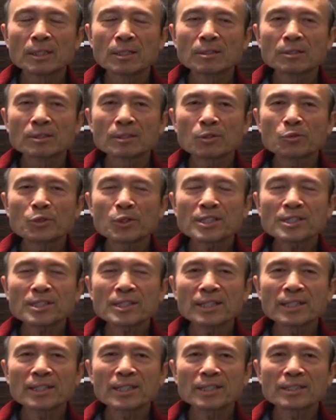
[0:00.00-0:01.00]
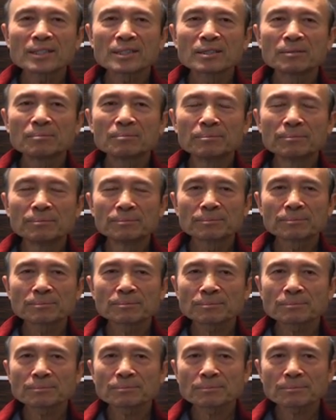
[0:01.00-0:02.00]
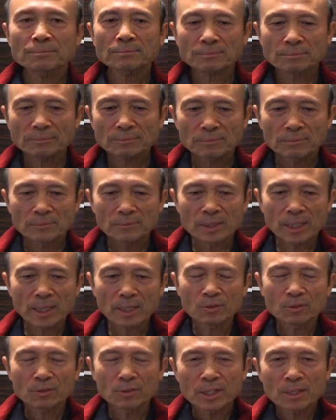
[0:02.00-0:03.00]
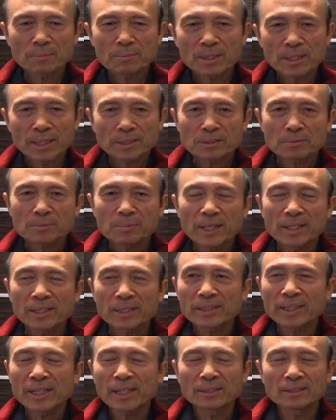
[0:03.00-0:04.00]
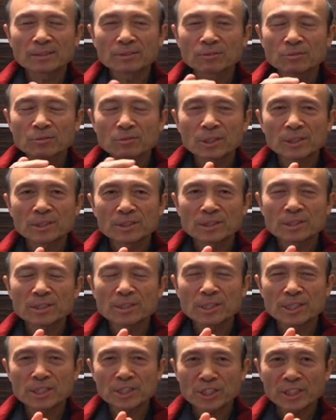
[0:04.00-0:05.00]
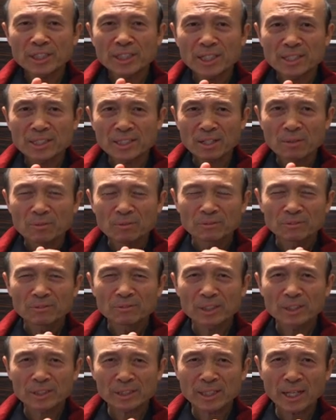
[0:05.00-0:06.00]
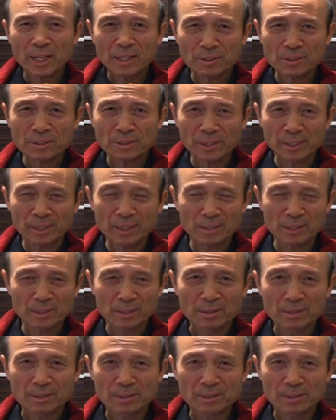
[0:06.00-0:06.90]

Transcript: The reason is, now let me explain again what teaching is and what counseling is.